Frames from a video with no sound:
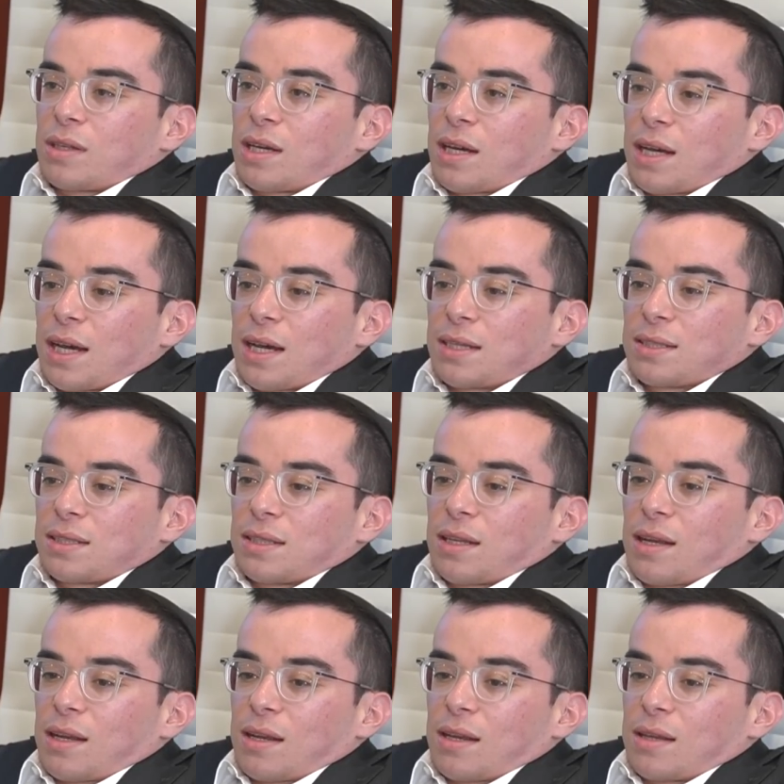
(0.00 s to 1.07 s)
that asks,
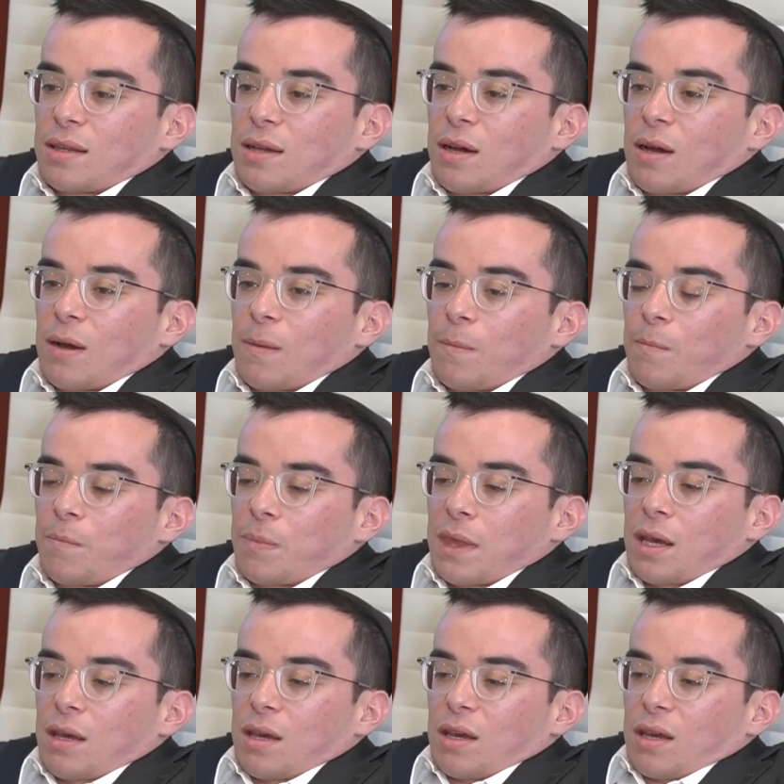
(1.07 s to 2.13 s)
and
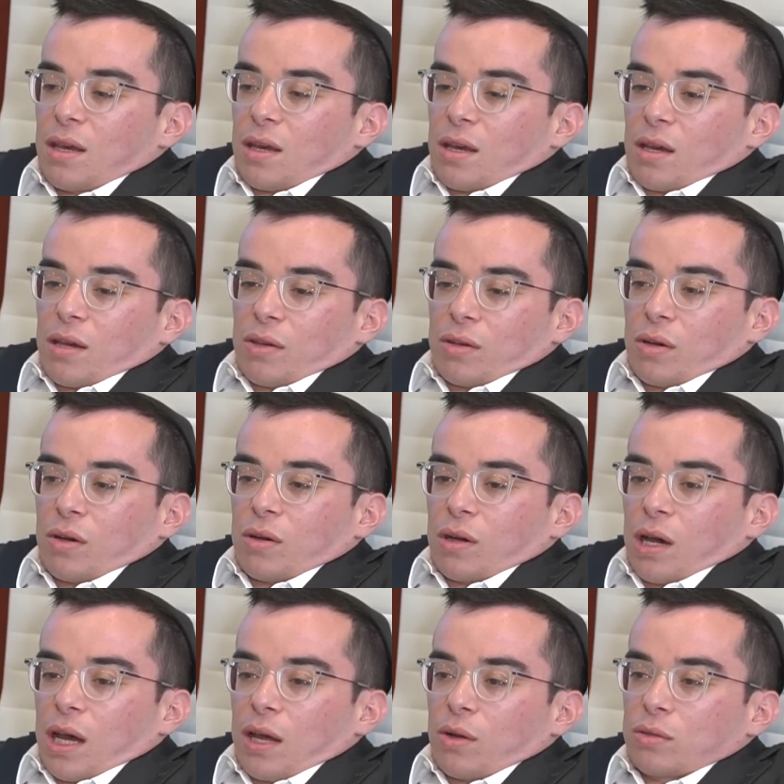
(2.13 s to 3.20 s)

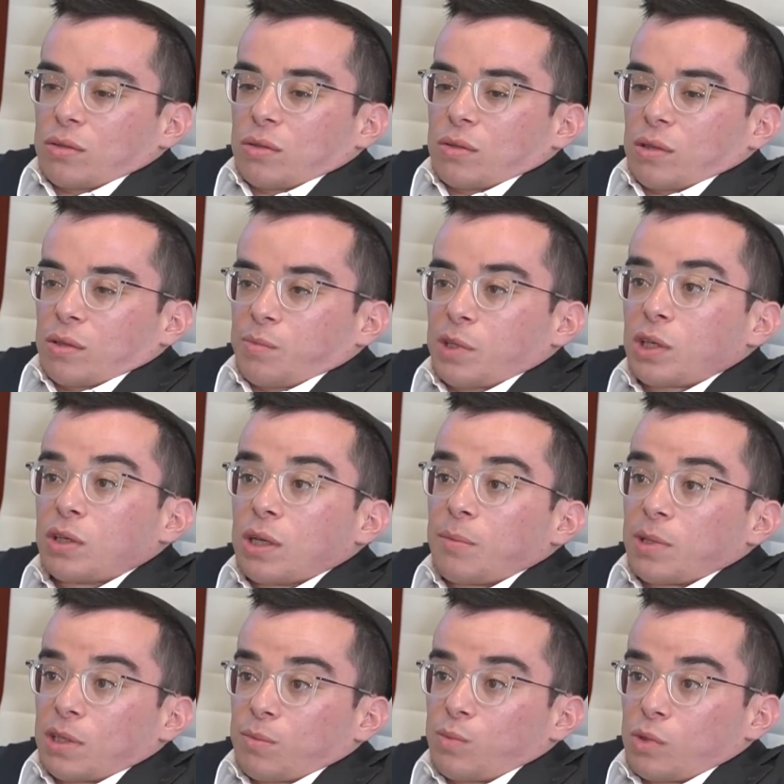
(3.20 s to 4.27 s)
I also, because
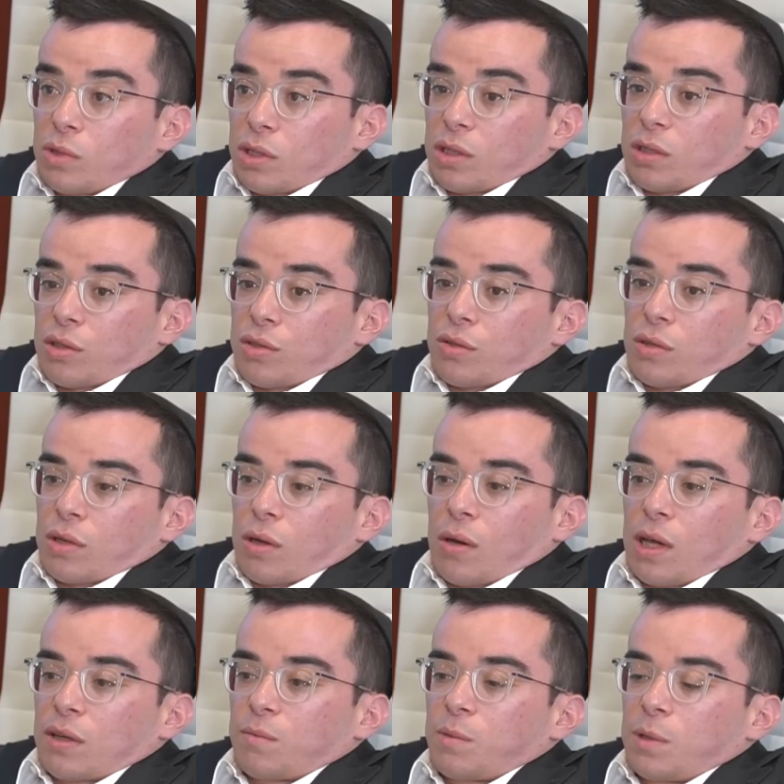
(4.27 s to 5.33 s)
I'm in the music industry, a
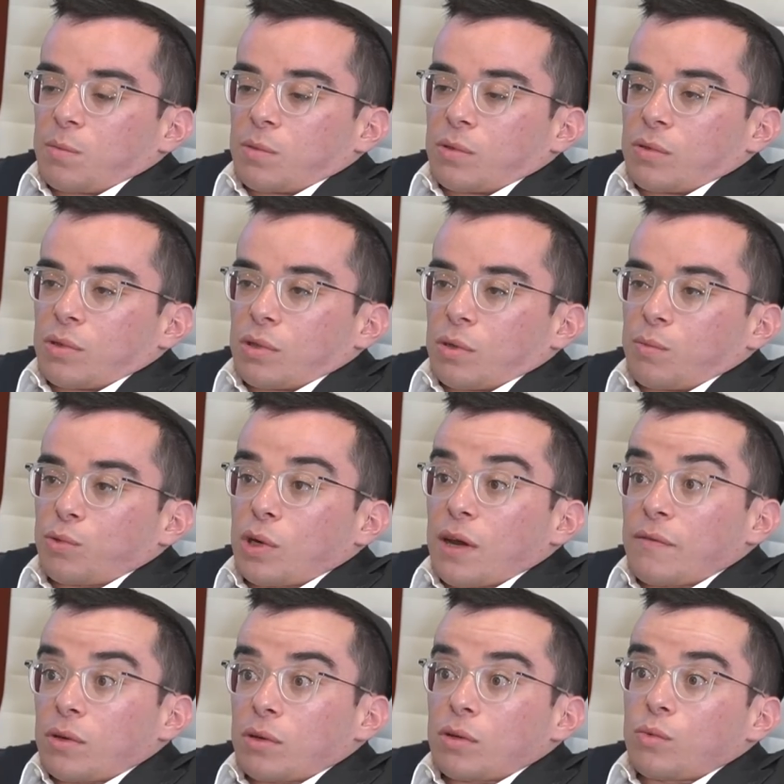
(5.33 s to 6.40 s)
lot of people
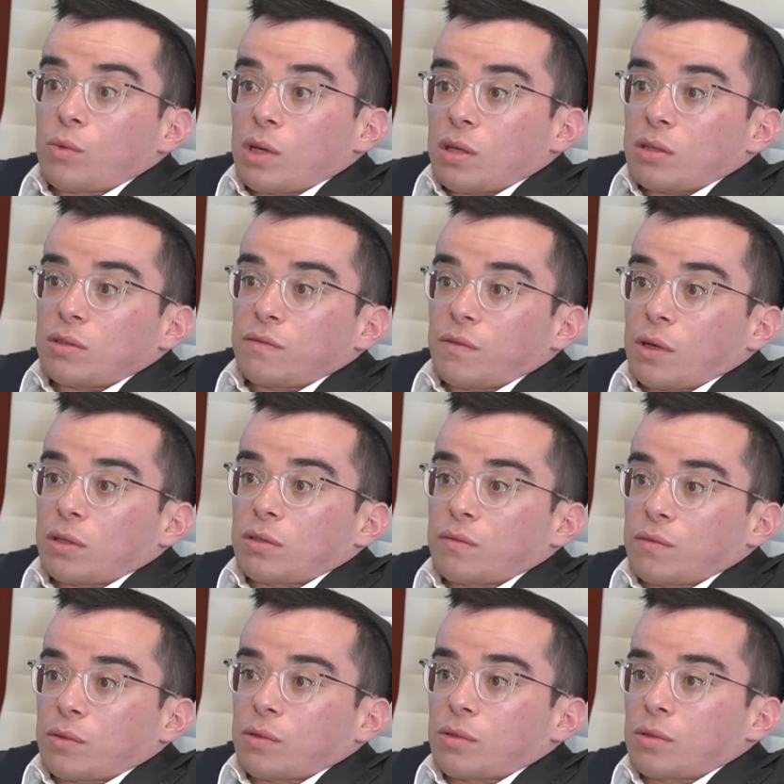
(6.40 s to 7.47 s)
privately raise funds
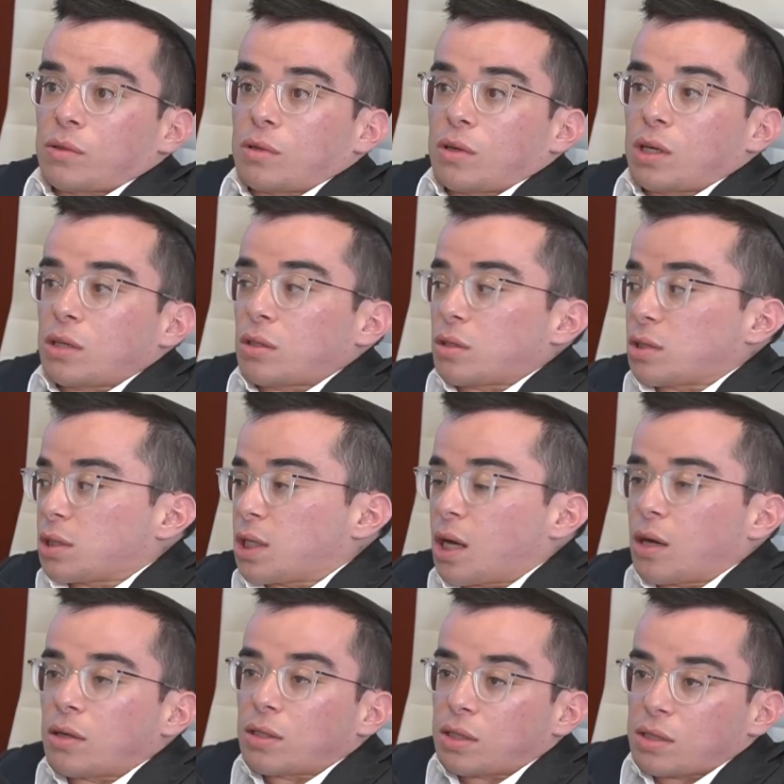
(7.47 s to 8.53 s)
for
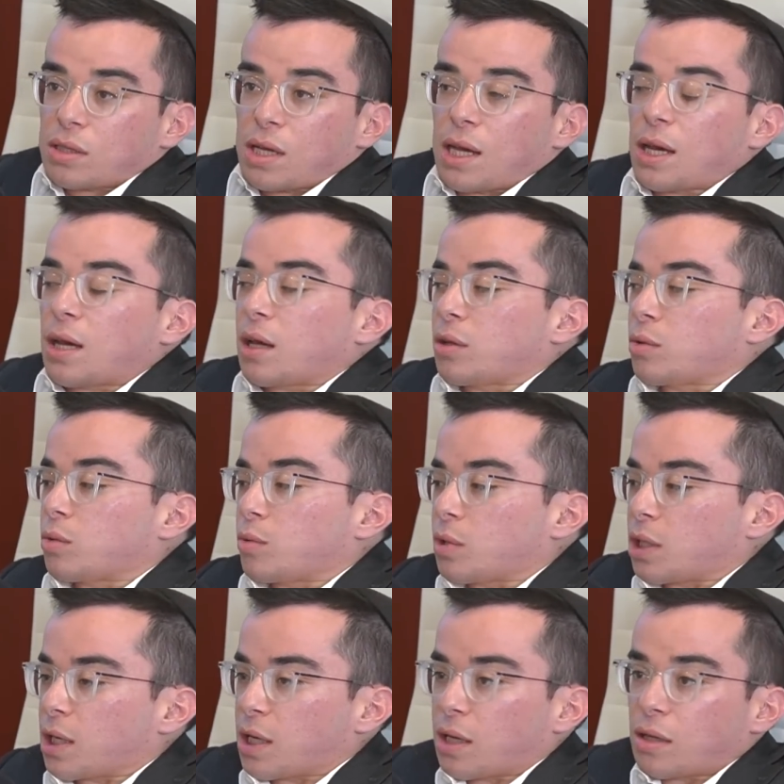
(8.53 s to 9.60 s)
college, this, that. I do
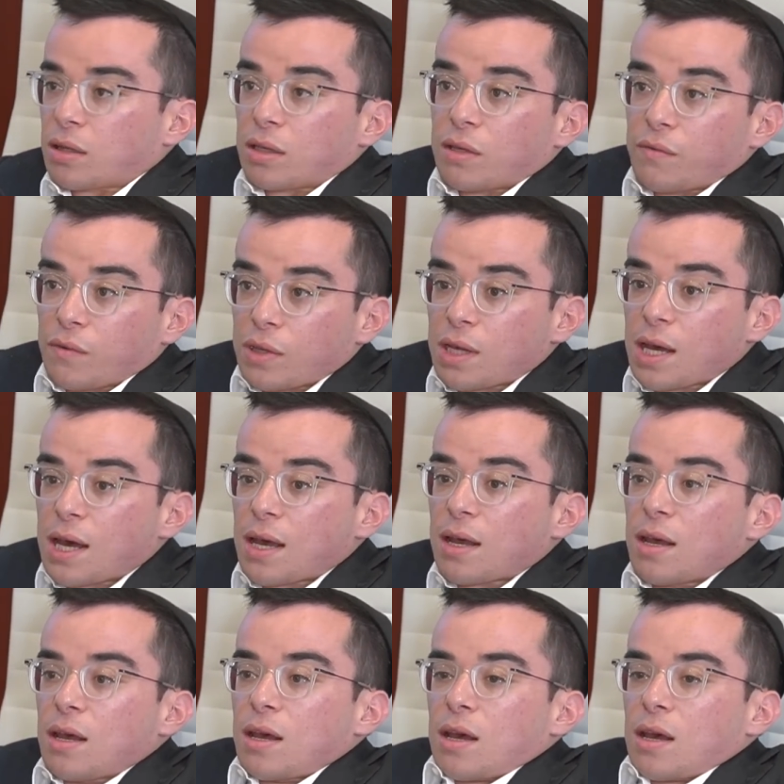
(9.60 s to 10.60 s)
what I can to give for that,